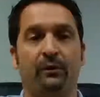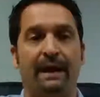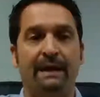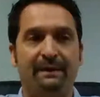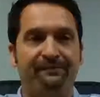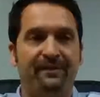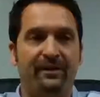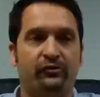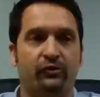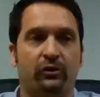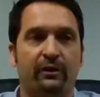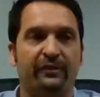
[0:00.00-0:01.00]
Amy
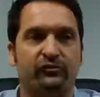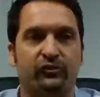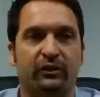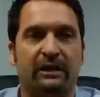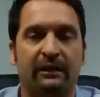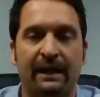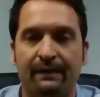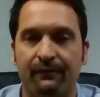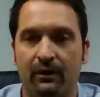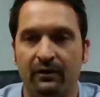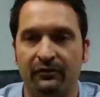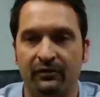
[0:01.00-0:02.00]
Fisher, she's a client of
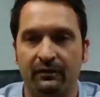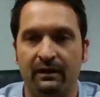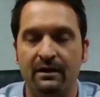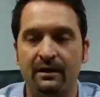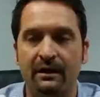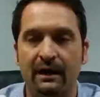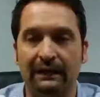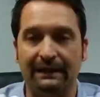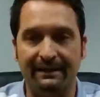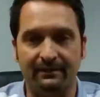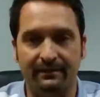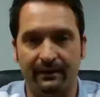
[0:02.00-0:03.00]
ours in
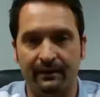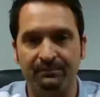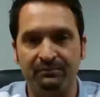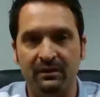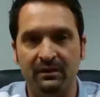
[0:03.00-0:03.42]
Atlanta,